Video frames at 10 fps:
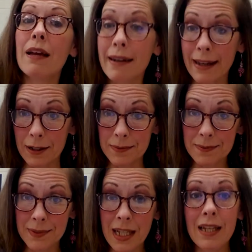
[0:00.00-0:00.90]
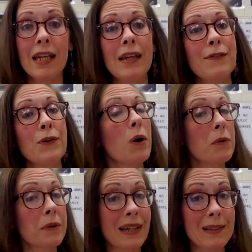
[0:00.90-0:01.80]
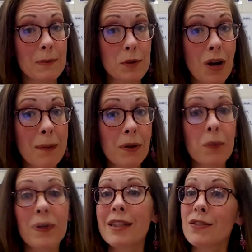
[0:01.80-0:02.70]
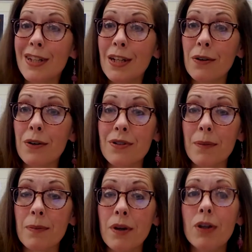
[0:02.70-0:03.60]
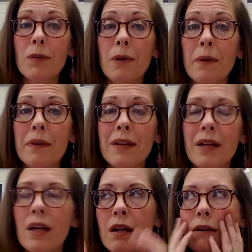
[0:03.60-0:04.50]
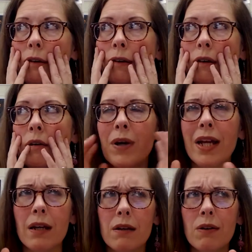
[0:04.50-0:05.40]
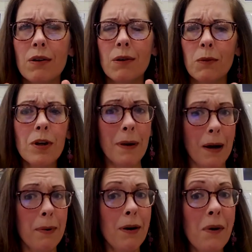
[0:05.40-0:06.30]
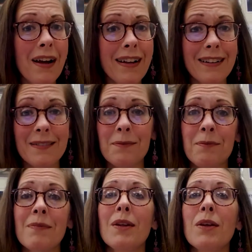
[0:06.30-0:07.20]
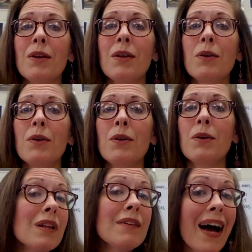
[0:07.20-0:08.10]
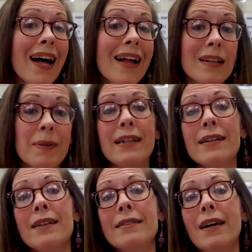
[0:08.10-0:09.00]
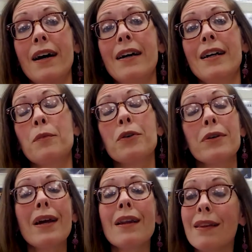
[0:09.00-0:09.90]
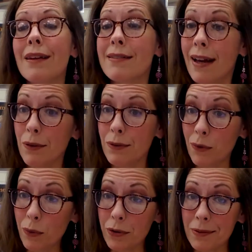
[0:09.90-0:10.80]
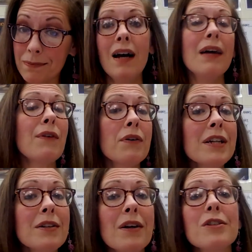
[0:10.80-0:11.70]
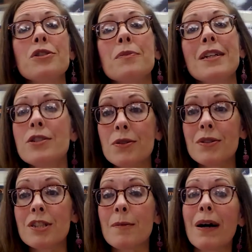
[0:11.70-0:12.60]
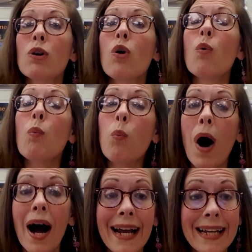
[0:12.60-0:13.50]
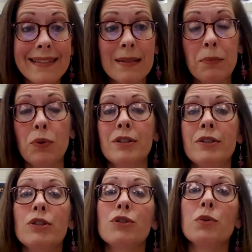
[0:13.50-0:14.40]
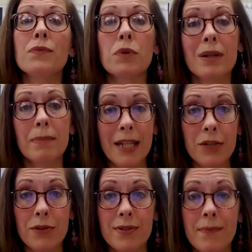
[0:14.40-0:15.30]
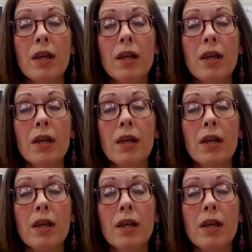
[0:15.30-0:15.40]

Now, if you're already a subscriber when this video goes up, you're probably thinking, wait, what about Part 1? Which is totally valid because I am creating these out of order. I've already talked to my students about why it's important to avoid plagiarism.